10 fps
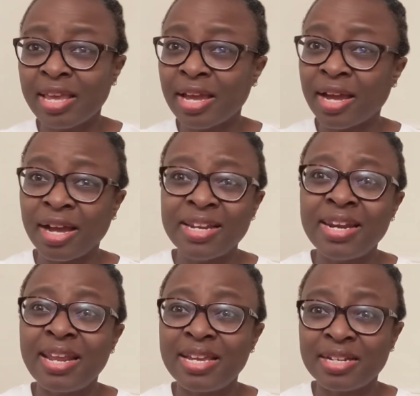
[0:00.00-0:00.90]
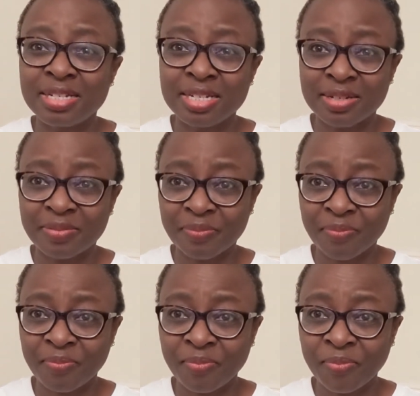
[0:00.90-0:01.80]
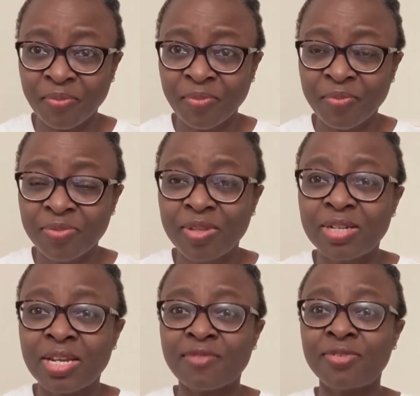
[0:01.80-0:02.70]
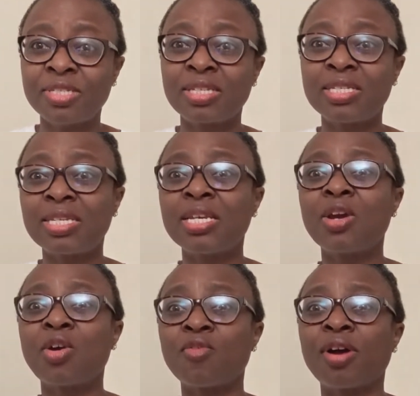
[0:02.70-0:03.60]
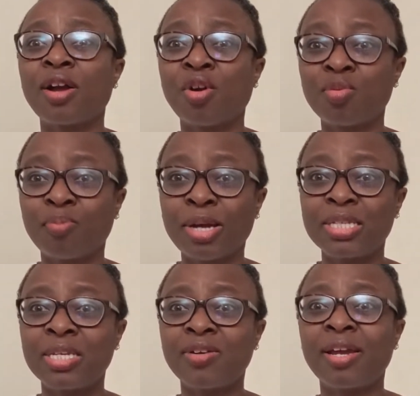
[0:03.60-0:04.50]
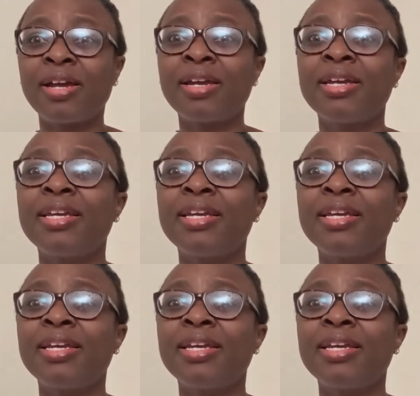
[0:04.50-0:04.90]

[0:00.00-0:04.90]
they are linked. The diversity of our gut bacteria